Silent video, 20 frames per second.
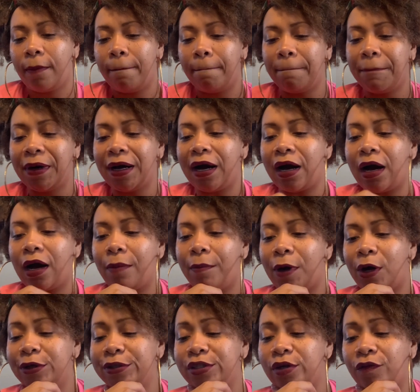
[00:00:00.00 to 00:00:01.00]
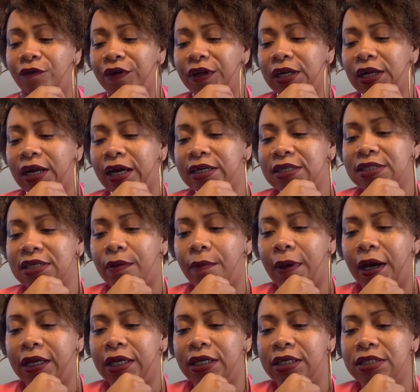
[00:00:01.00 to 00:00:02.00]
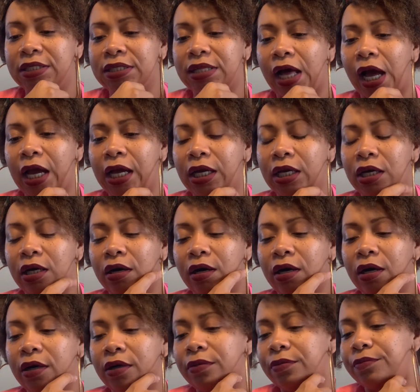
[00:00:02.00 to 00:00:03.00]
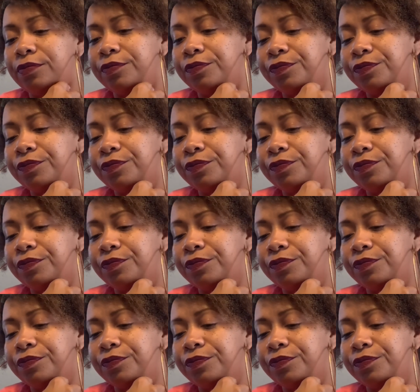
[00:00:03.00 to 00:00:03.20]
But I'm also feeling like somebody is like, jealous